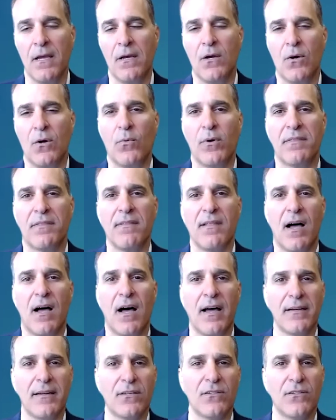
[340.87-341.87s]
With
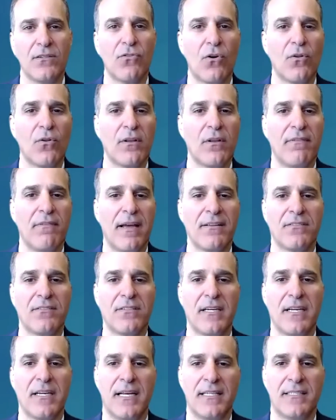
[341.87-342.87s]
non-control
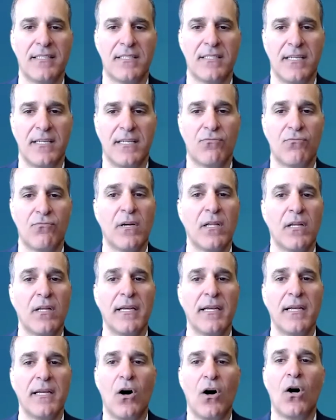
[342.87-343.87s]
investing, it's
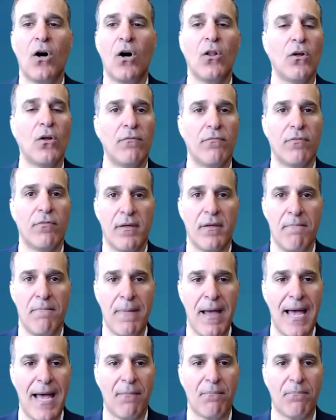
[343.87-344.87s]
really all over the
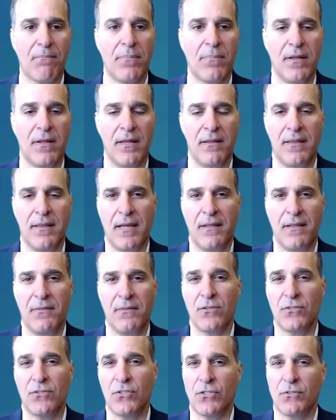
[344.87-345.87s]
map, and
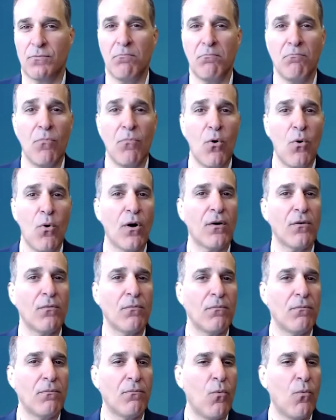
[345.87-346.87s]
there are just
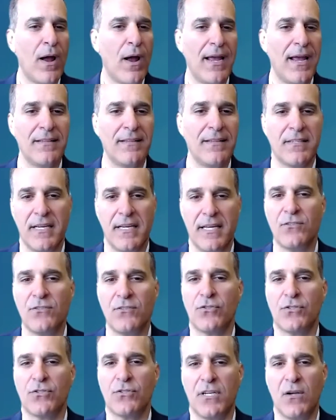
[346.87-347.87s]
more ways and
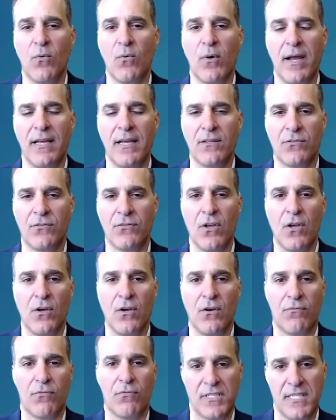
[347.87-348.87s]
interesting ways
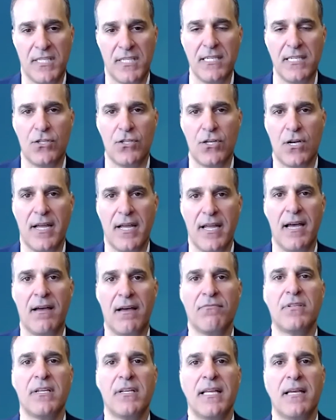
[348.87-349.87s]
for
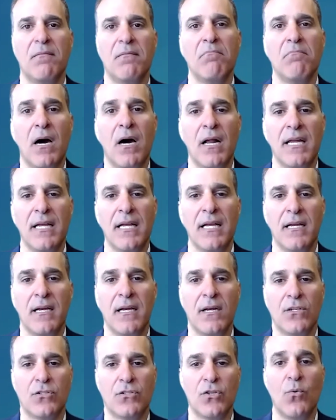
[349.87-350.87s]
TGIF to get money
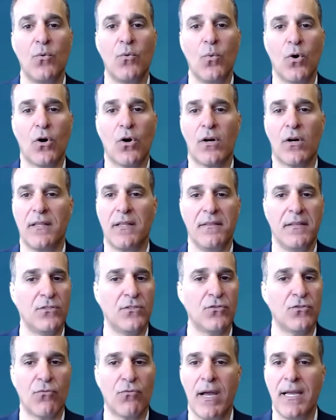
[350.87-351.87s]
to work in
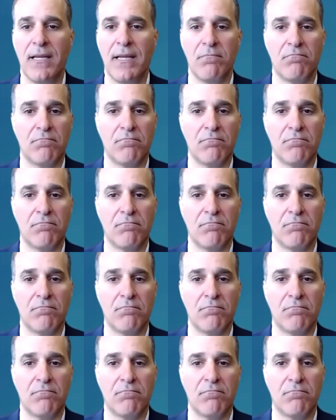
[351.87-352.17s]
these great